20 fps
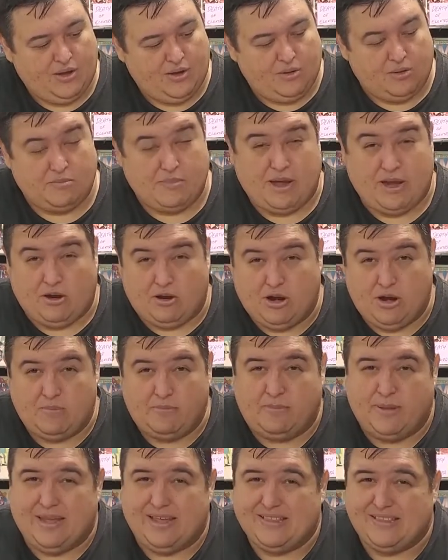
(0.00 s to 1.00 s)
We might already
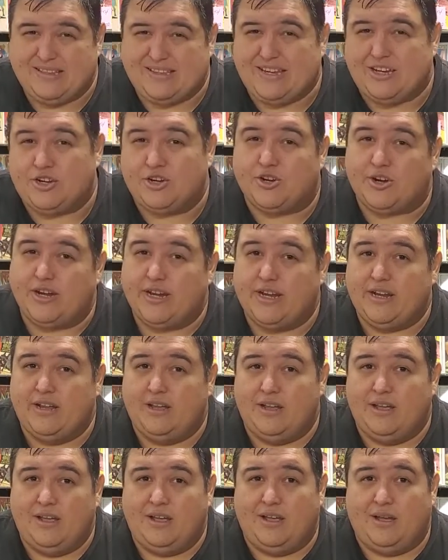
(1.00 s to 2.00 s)
be at the second trade,
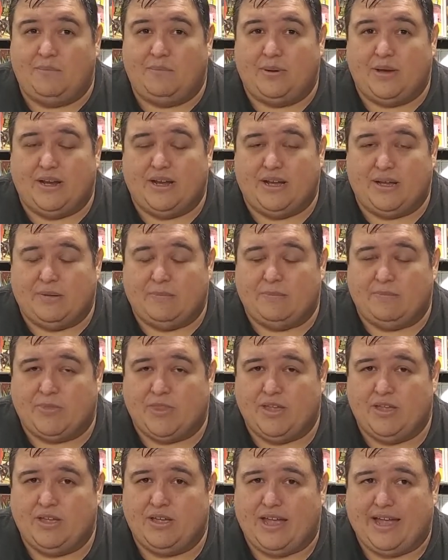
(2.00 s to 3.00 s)
but um,
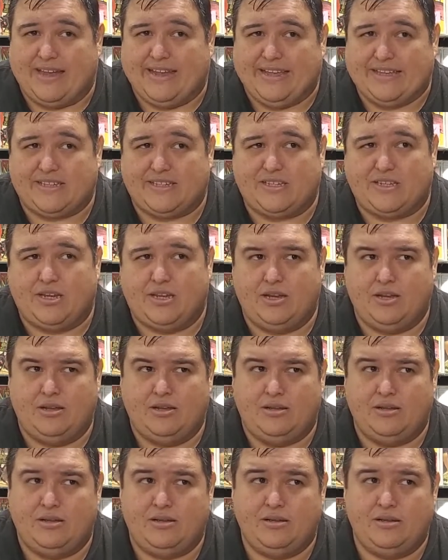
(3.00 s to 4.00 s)
I guess
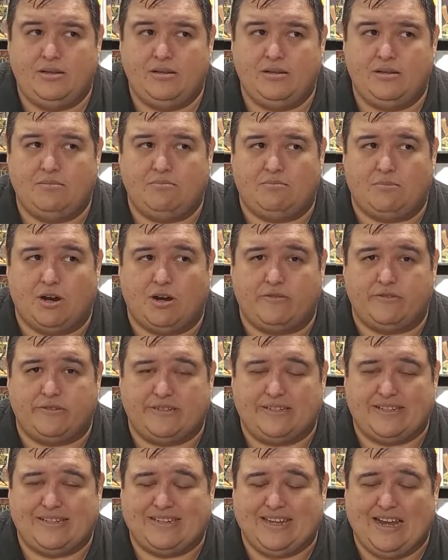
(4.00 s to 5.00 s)

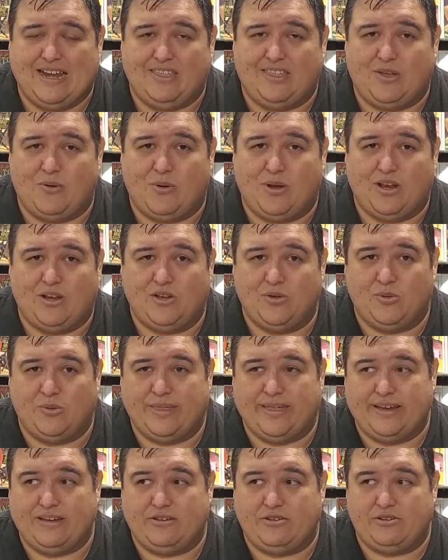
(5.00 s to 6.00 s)
Marvel's deciding they want to do
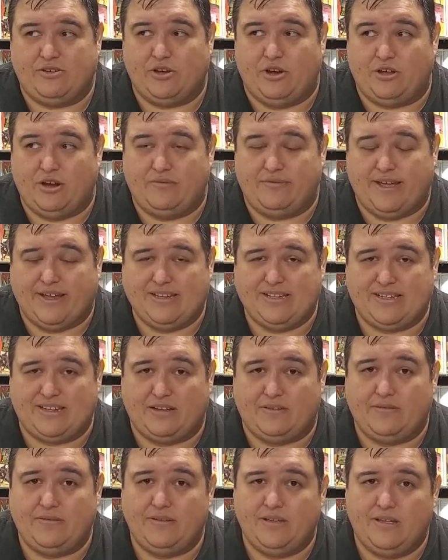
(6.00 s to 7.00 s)
that Dawn of X
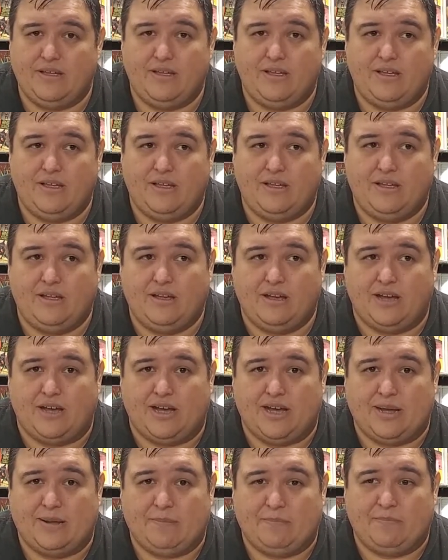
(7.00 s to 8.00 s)
stuff
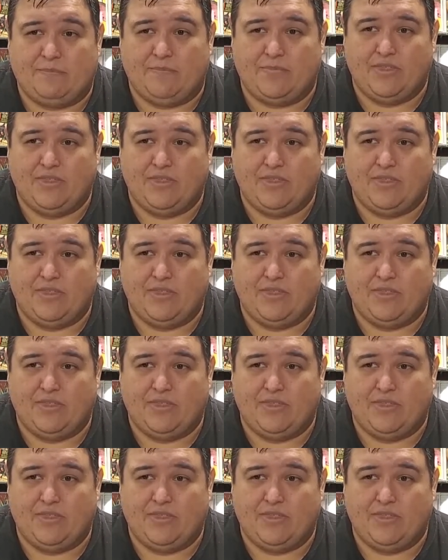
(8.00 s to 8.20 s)
um,